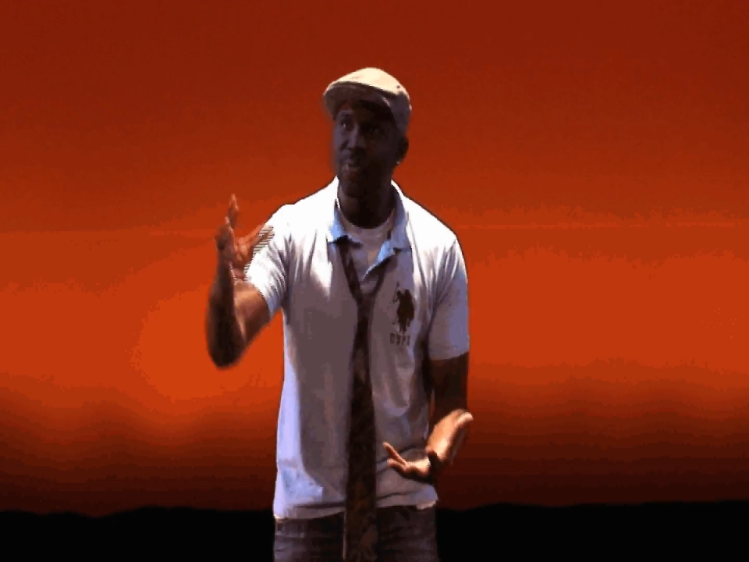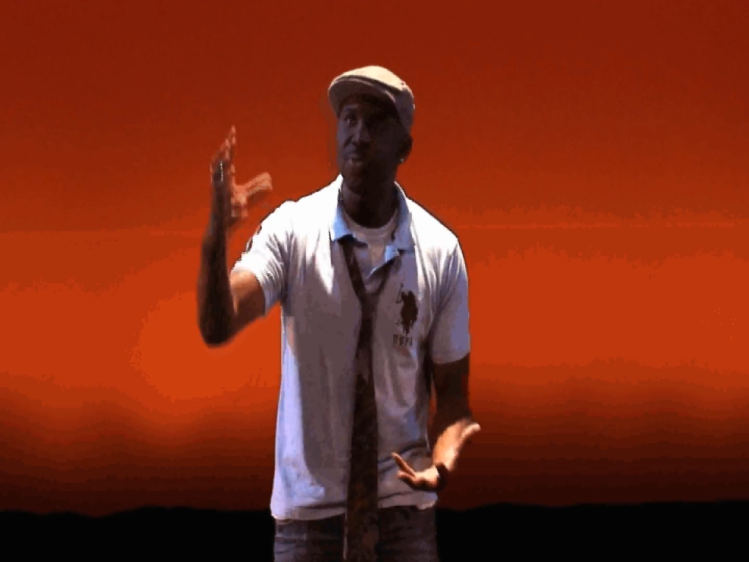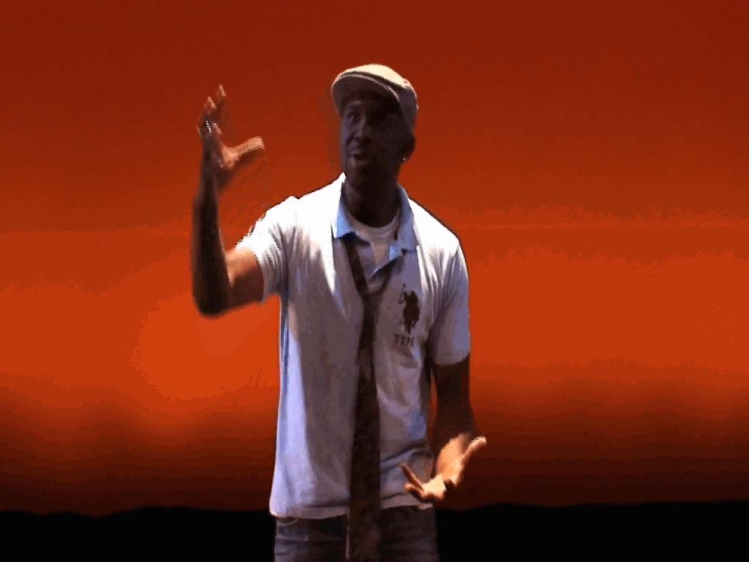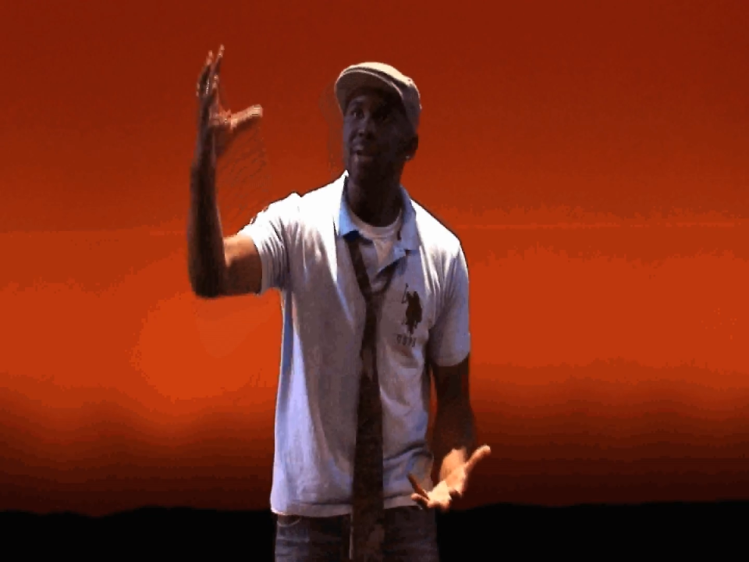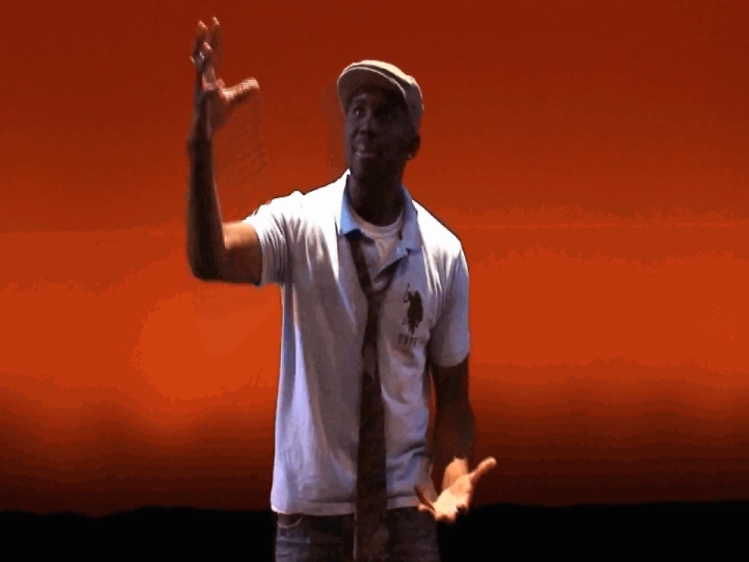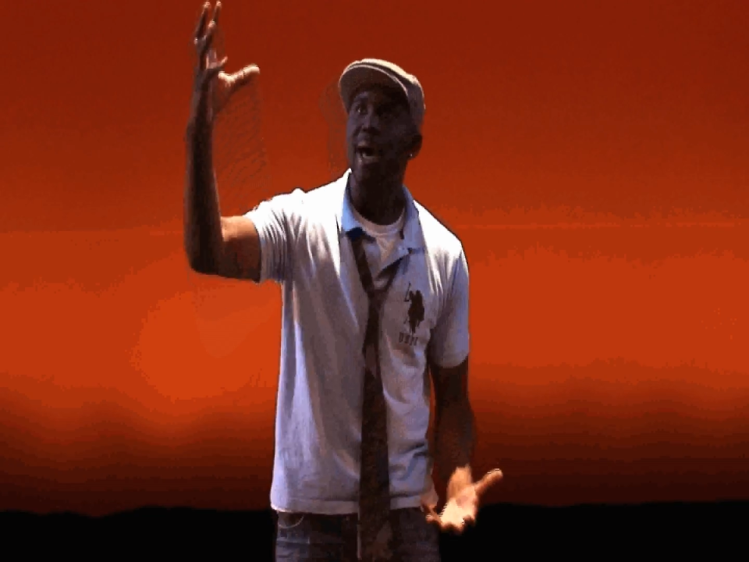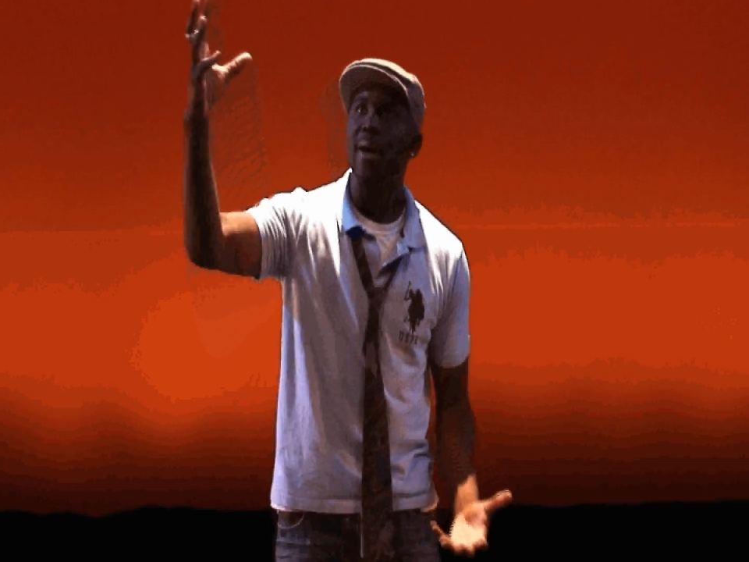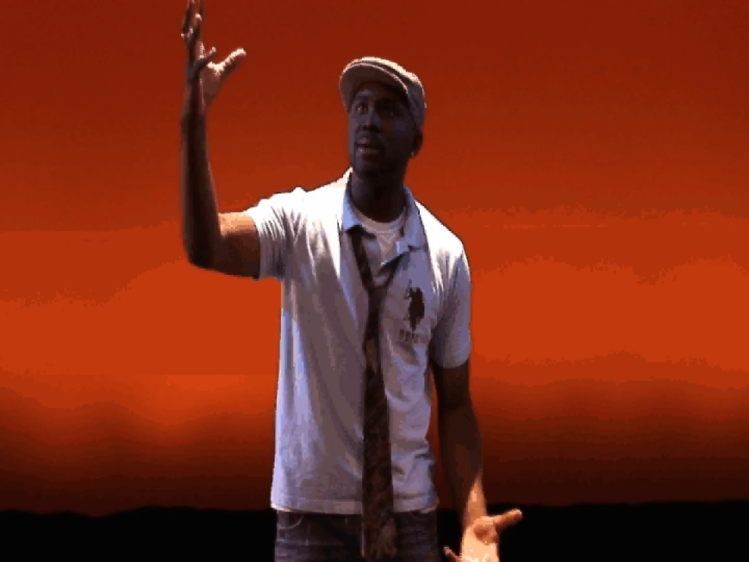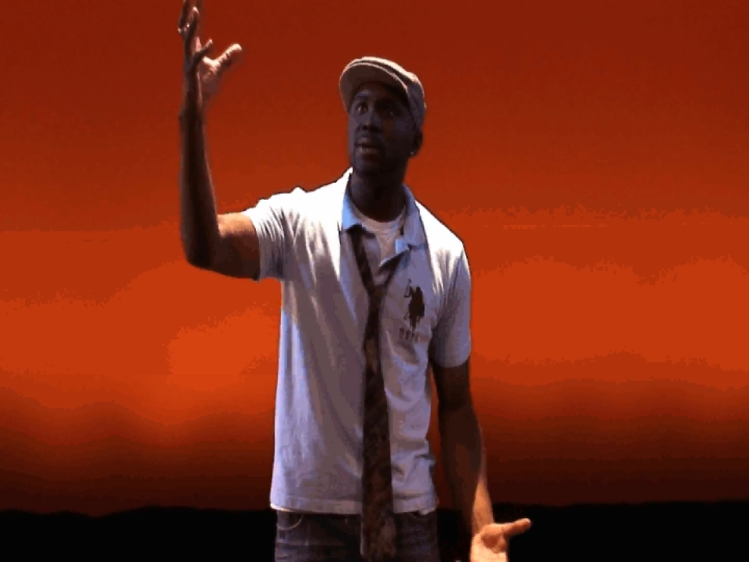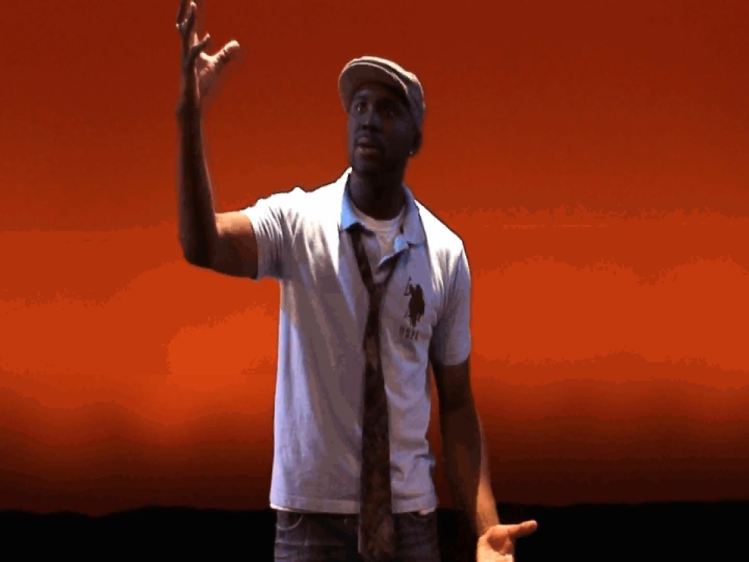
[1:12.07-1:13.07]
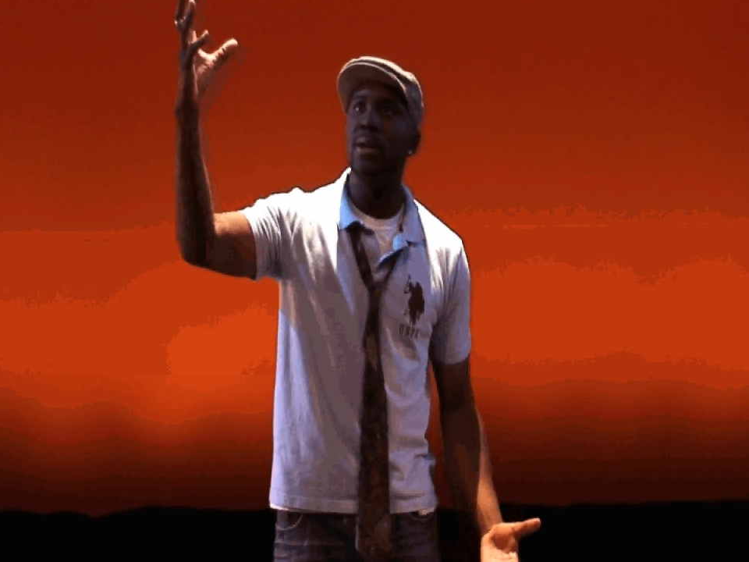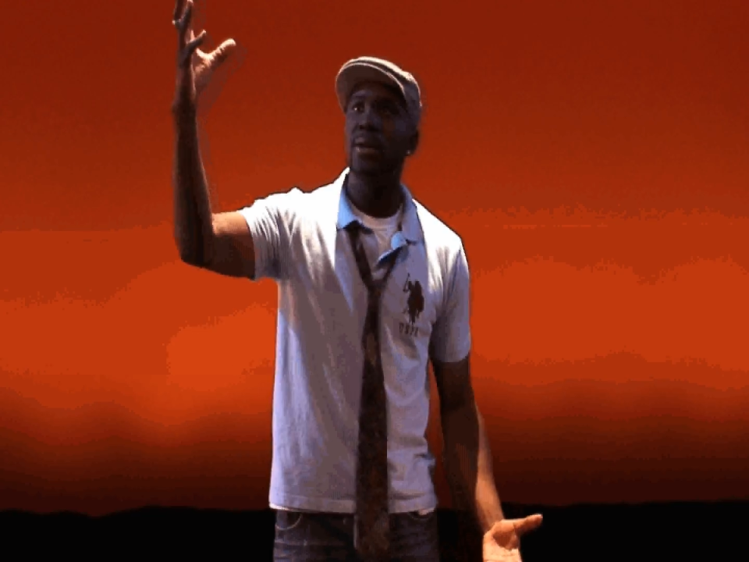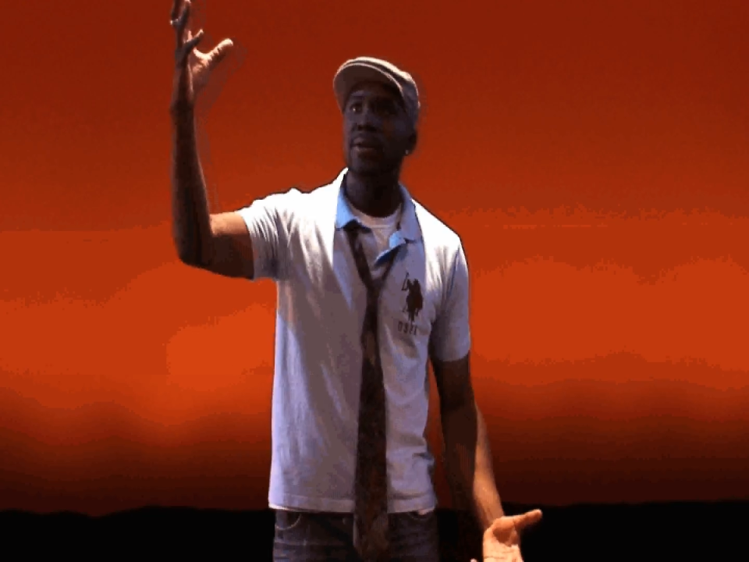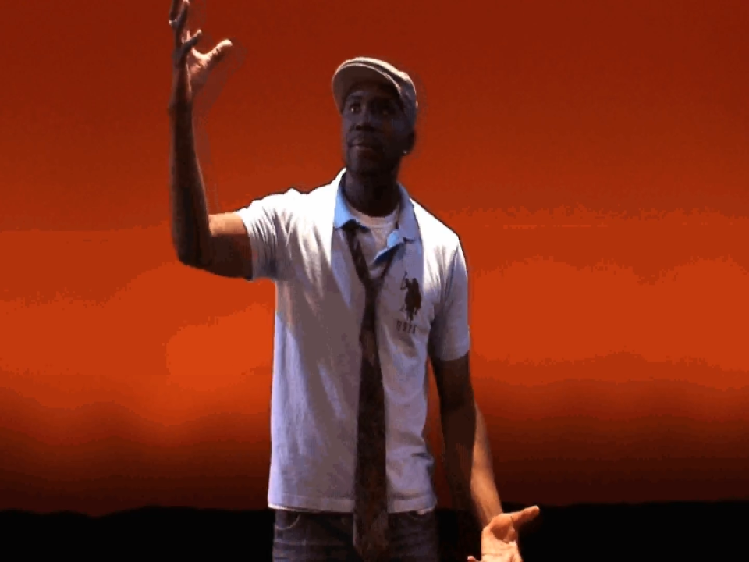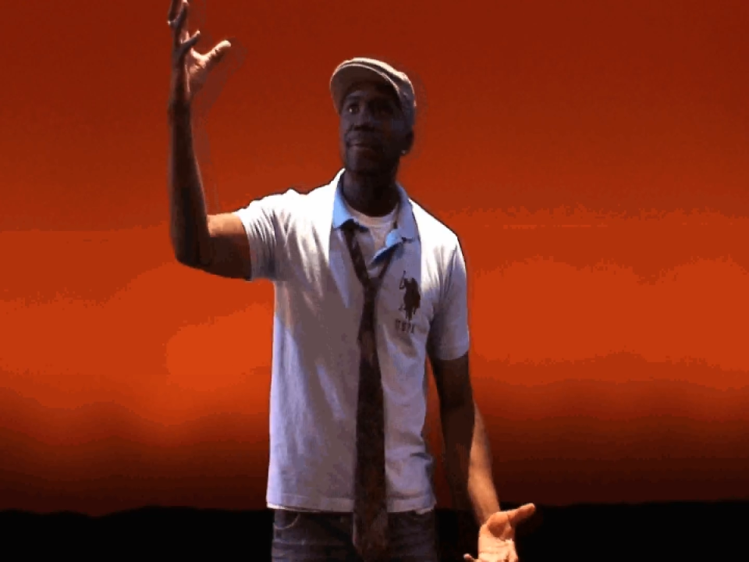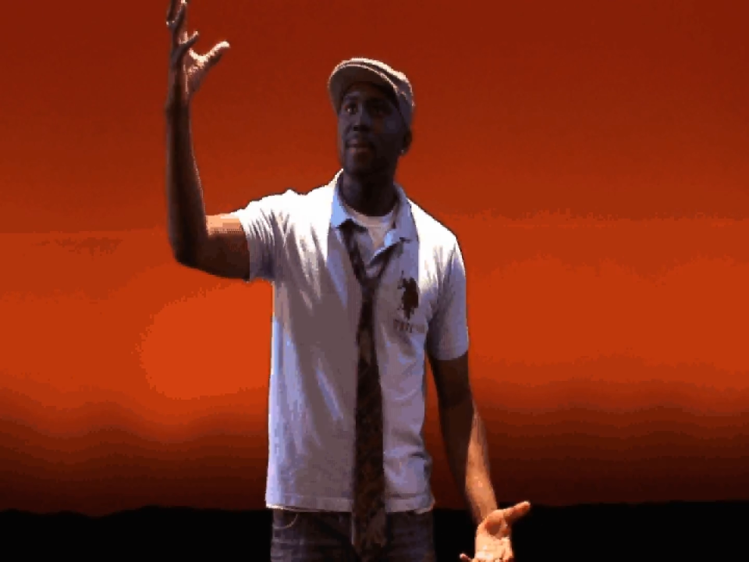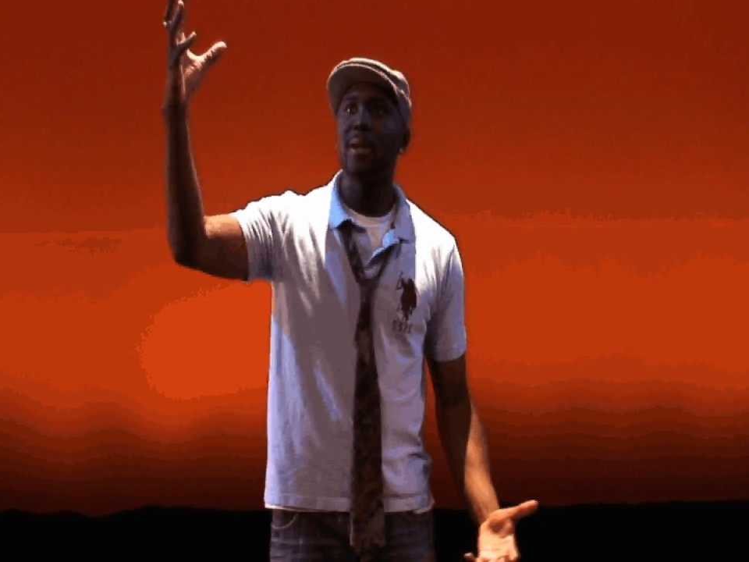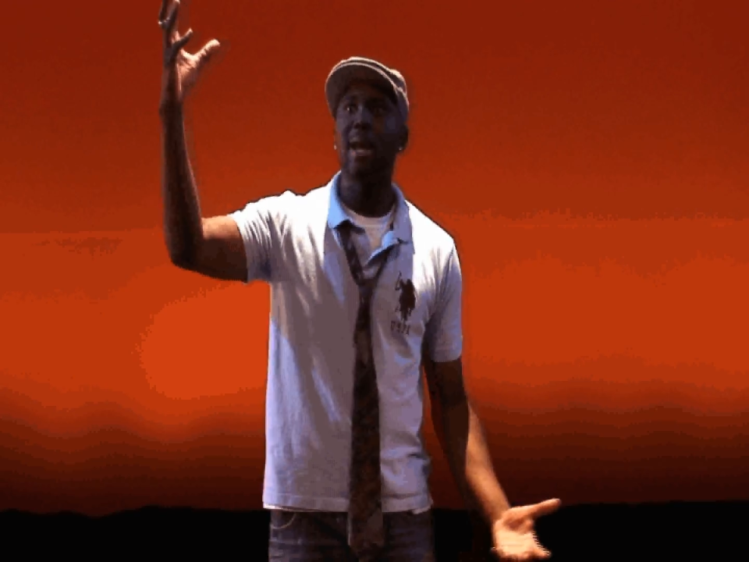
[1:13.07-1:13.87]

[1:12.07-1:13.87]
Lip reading: the freedom ladder, and